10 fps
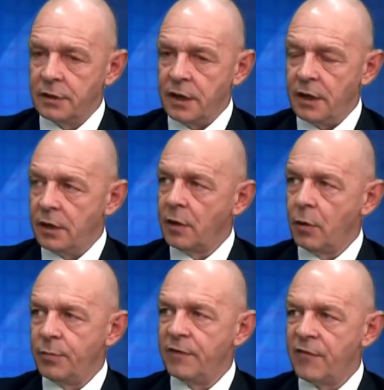then there
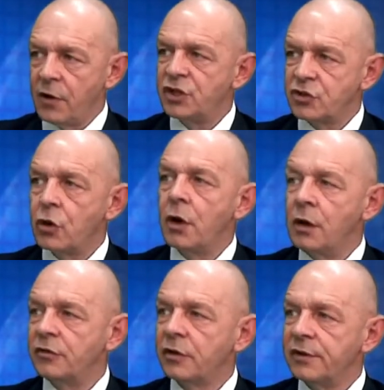would be a very strong
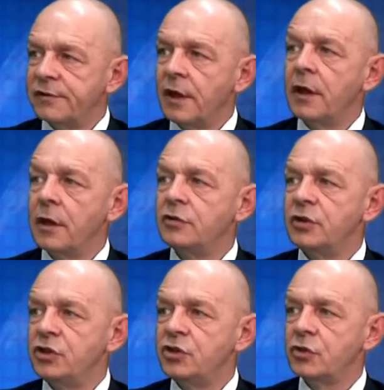onus on the CIO to
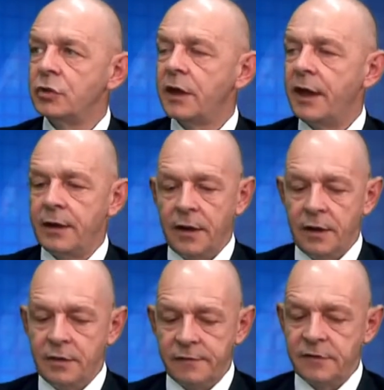ensure that
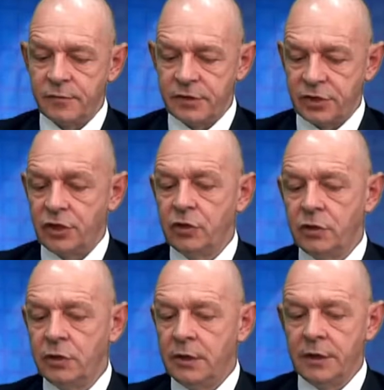the systems are secure,